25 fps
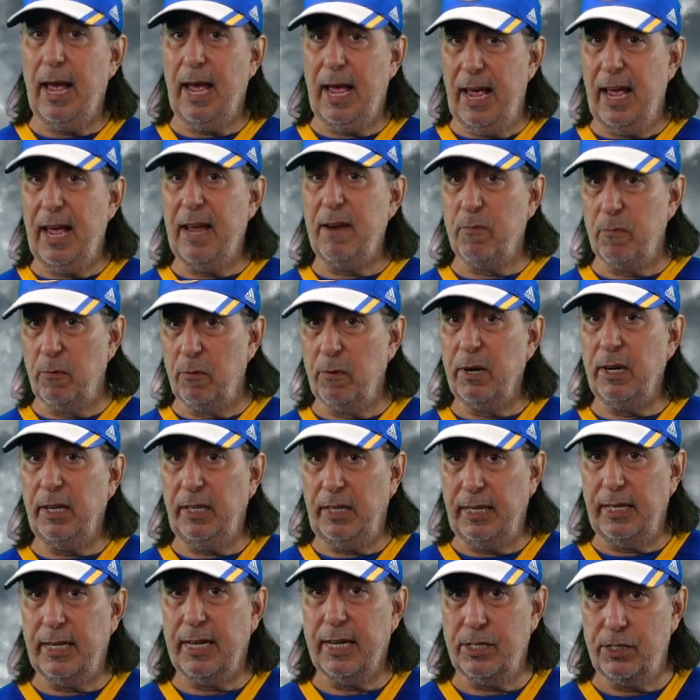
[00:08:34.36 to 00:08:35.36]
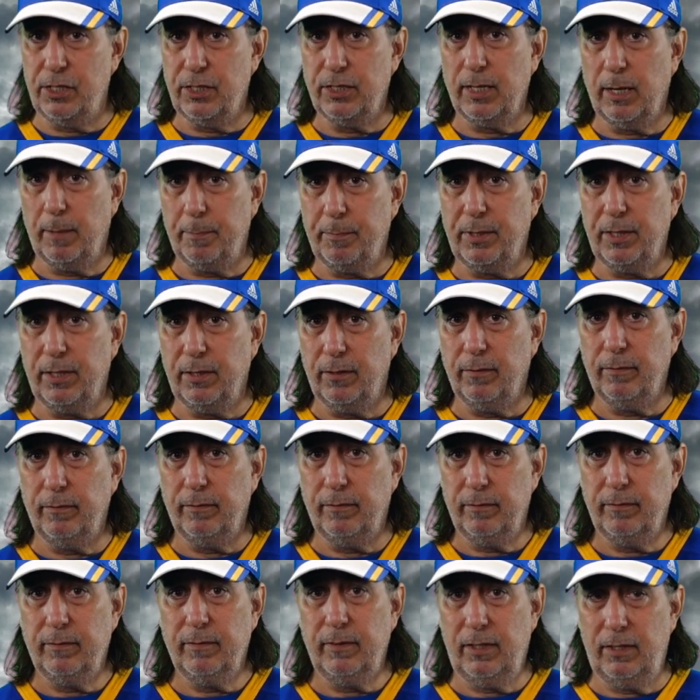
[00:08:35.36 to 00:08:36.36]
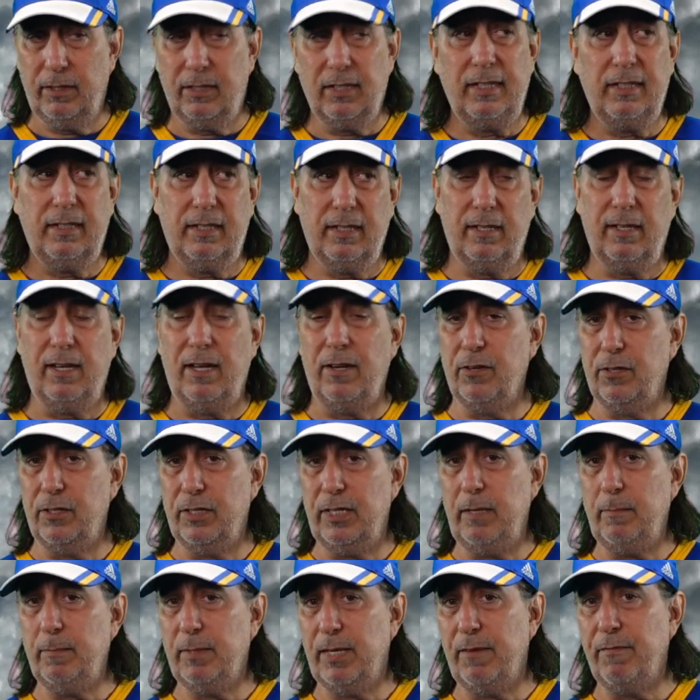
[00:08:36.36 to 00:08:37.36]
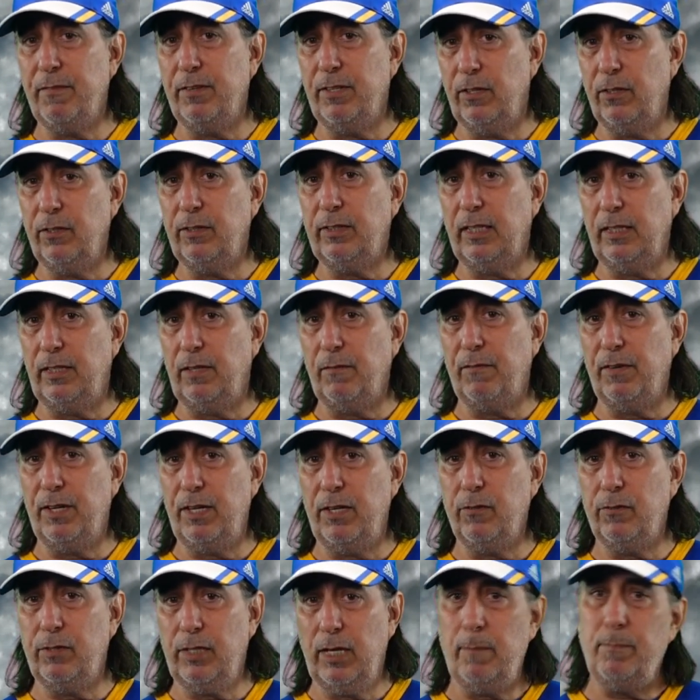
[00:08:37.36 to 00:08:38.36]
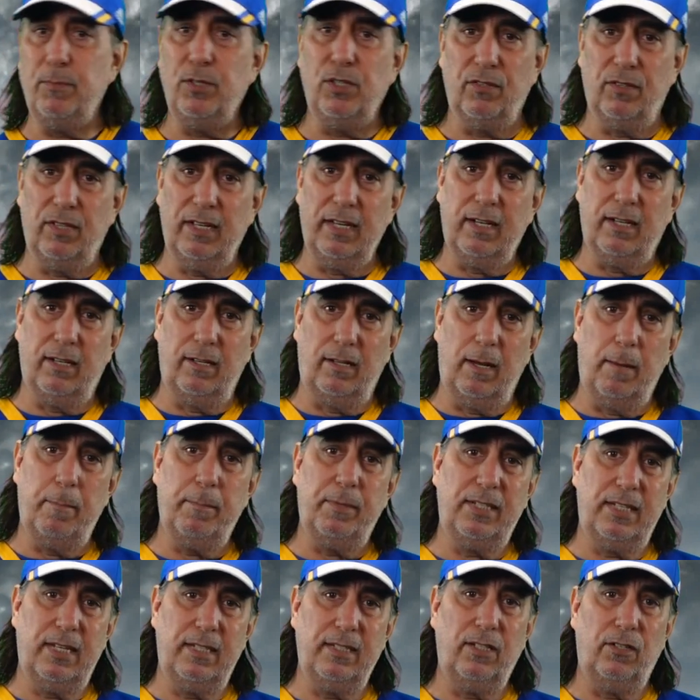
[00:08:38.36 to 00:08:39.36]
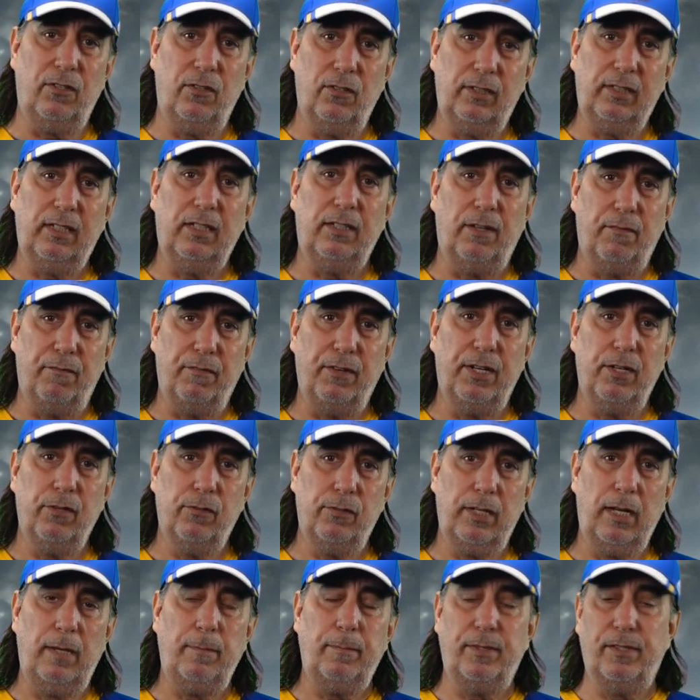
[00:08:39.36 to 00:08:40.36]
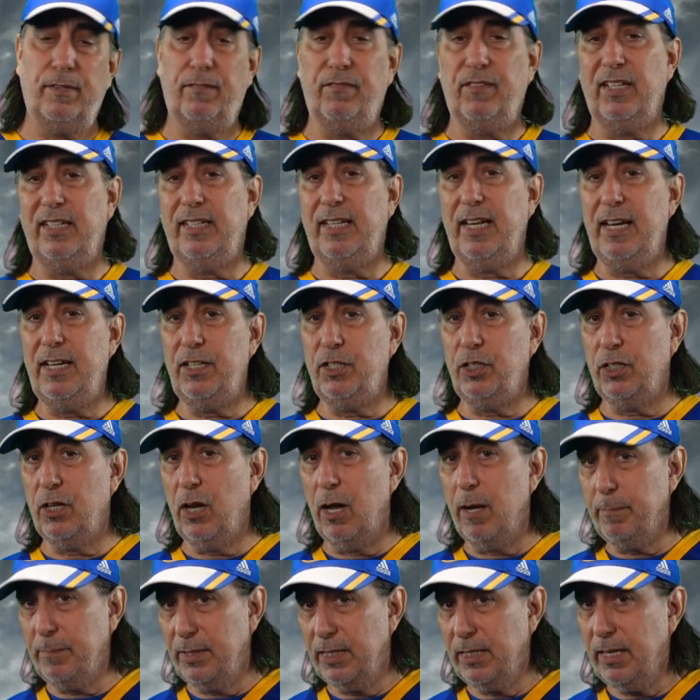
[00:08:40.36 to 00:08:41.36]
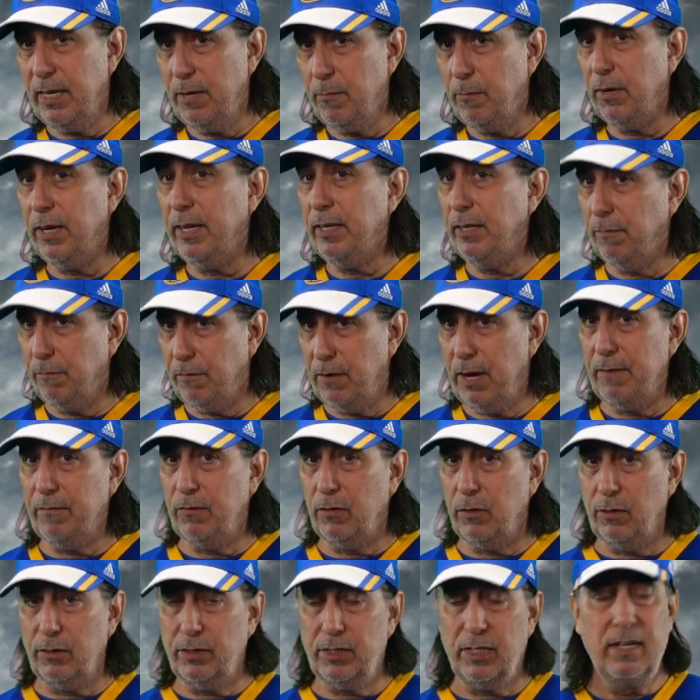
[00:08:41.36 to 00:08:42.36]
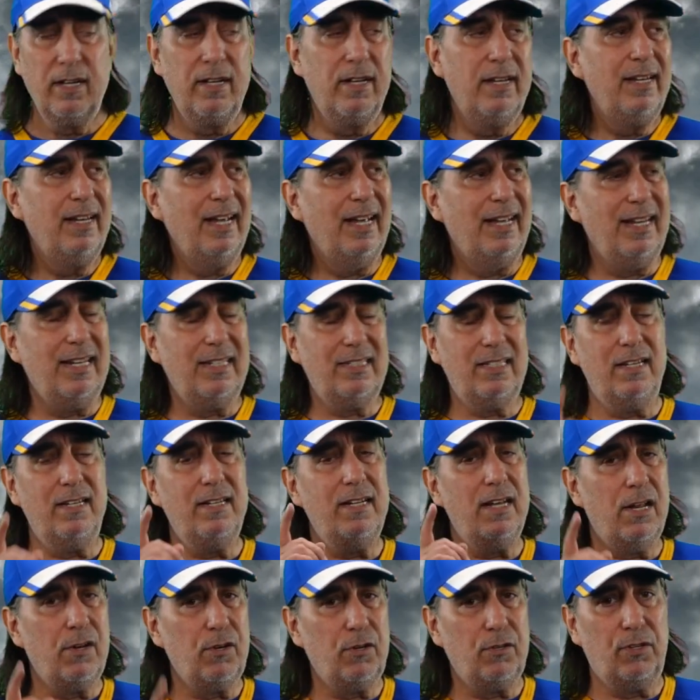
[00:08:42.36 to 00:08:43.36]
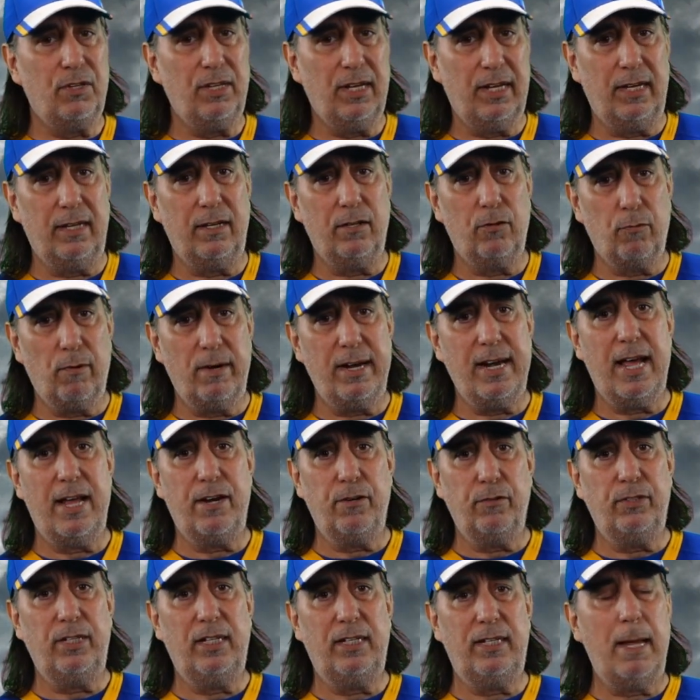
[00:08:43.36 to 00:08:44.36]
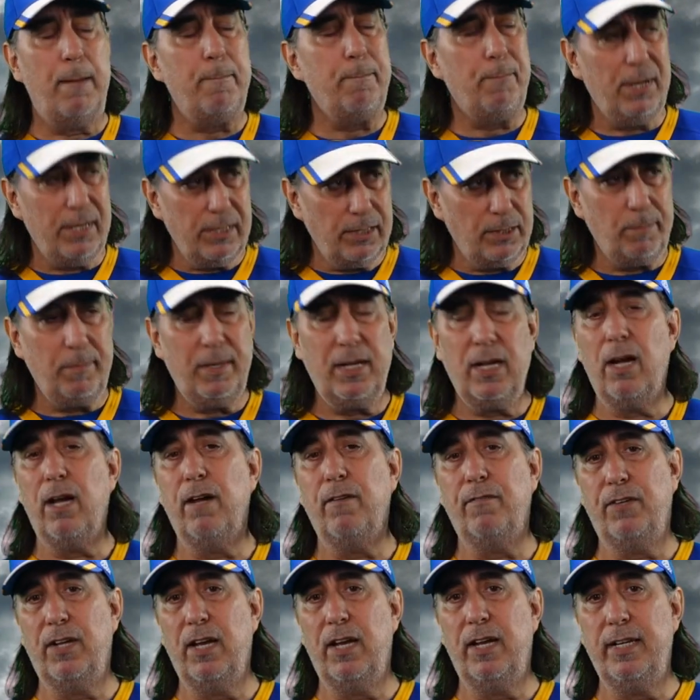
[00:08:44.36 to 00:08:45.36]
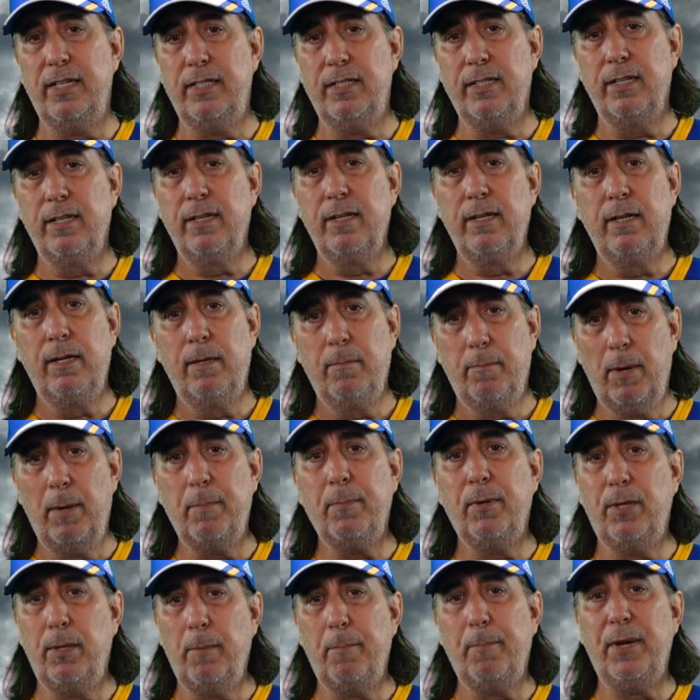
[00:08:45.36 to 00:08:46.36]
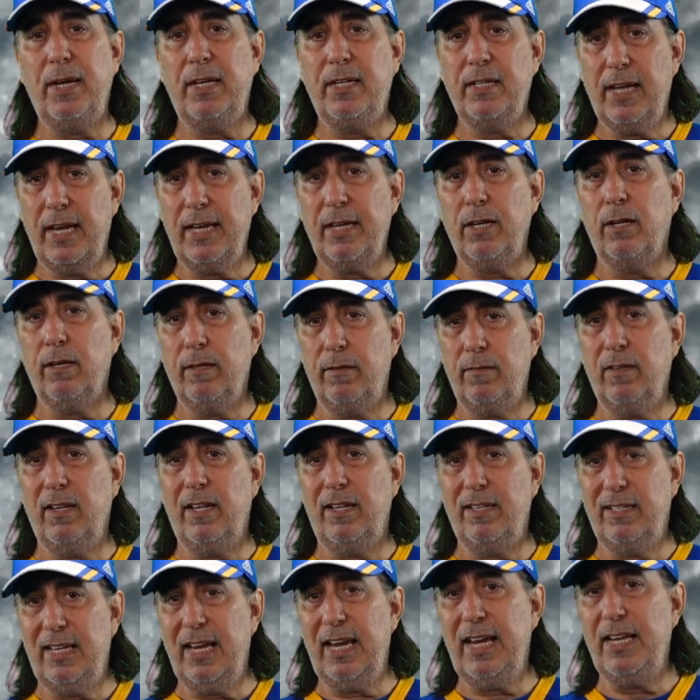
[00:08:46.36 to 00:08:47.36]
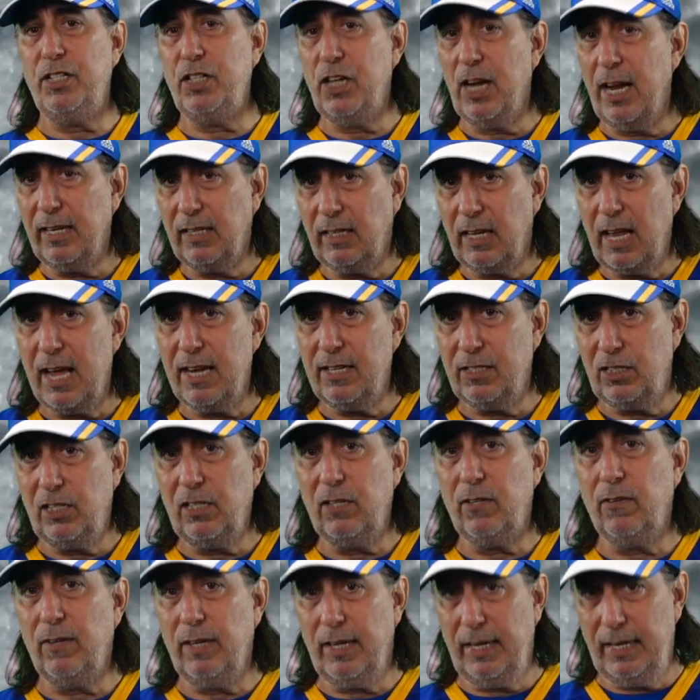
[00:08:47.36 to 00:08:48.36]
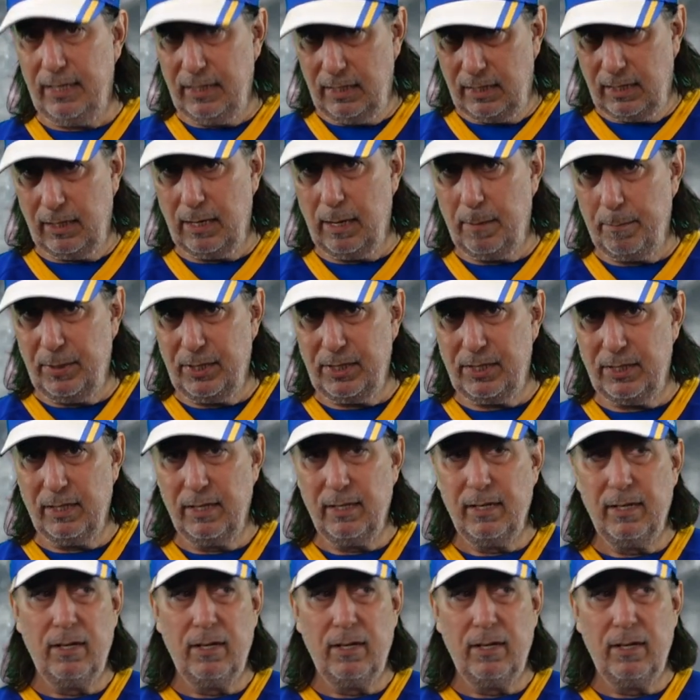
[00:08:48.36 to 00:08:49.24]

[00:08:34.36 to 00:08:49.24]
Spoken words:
And really catches up to you. You think that other teams haven't looked at the videotapes? You think Columbus hasn't looked at the videotapes of the Tage Thompson night where he had the 5 goals? And that's another thing Granato did that pissed me off, guys. Remember the big night that Tage had last year in Columbus?